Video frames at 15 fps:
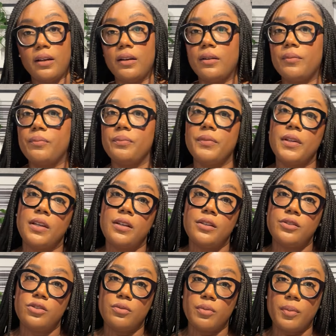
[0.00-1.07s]
um,
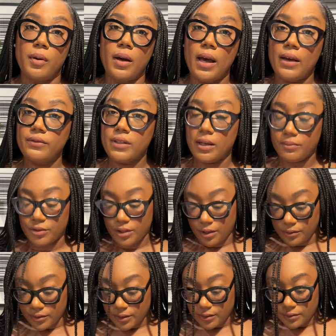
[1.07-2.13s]
Super Bowl halftime
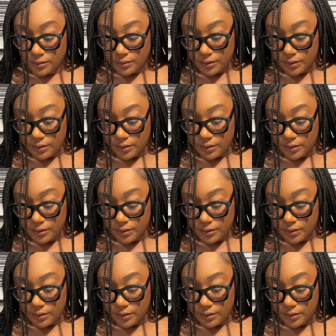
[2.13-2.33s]
shows.